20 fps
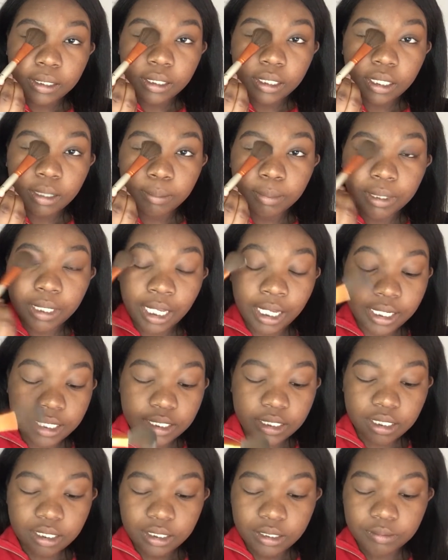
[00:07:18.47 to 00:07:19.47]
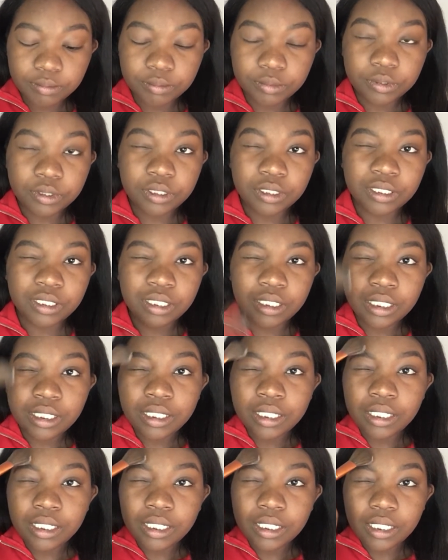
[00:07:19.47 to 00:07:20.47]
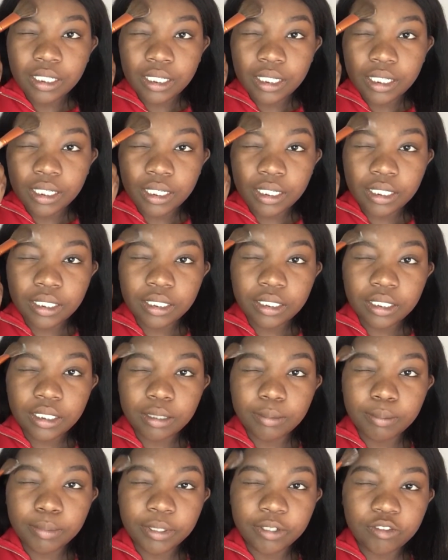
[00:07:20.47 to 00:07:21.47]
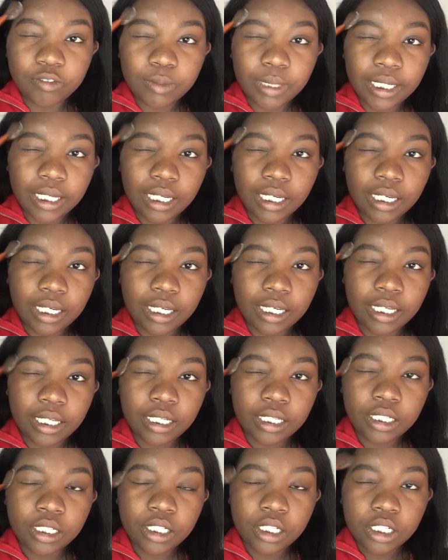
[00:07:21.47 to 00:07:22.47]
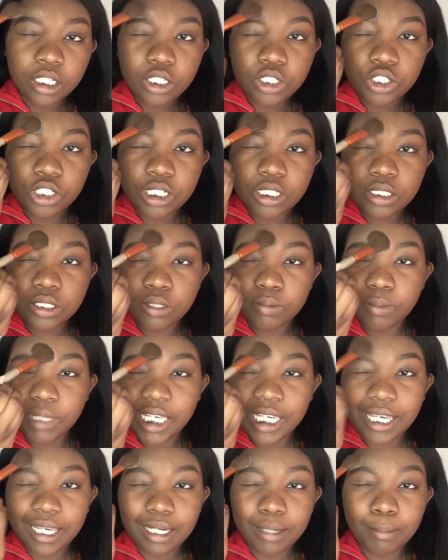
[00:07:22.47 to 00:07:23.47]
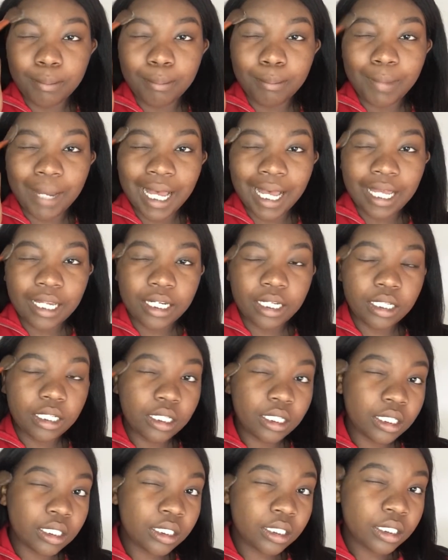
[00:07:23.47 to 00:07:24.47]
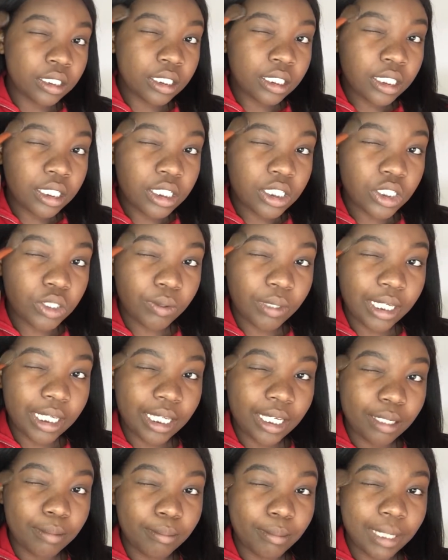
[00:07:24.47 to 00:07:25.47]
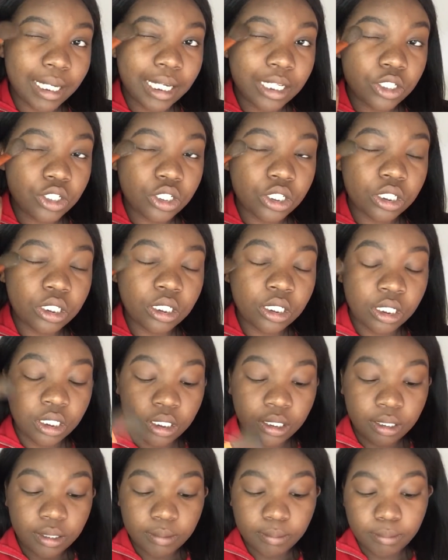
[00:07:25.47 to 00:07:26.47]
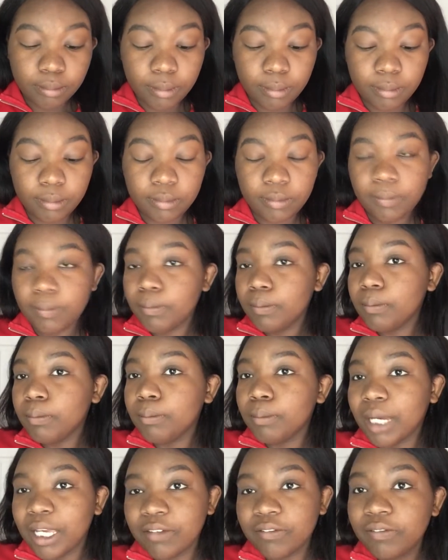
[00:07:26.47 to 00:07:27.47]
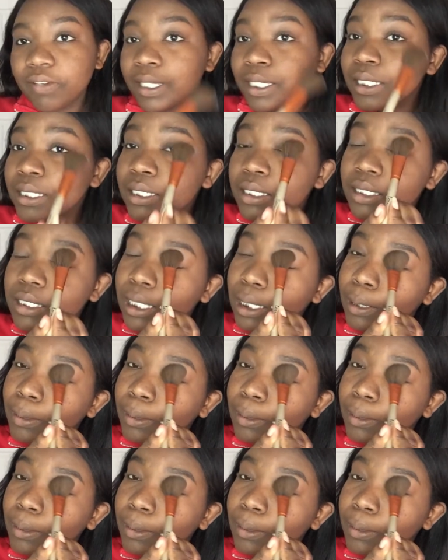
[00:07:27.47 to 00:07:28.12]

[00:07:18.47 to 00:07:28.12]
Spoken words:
apply some, and above my eye, just to make it matte so it can match my face.